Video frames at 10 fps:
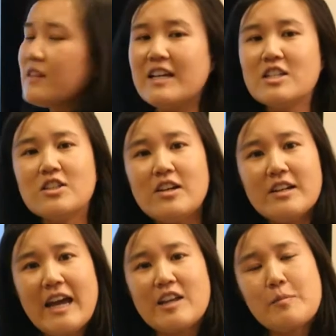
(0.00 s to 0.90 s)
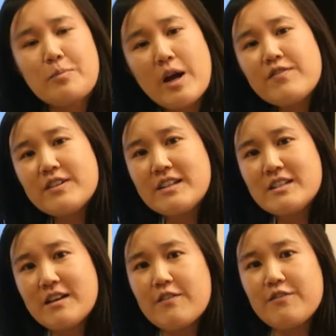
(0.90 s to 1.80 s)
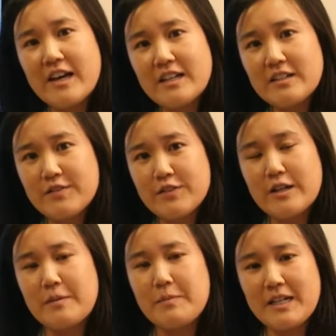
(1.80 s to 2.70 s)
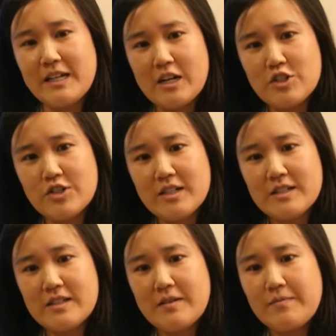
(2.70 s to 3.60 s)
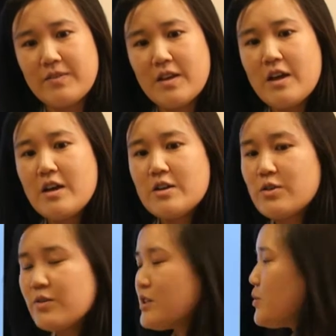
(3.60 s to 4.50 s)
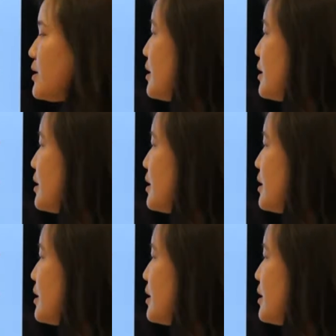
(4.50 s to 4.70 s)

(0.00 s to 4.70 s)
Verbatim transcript: Let's look at the prevalence of fatty liver in pediatrics. So this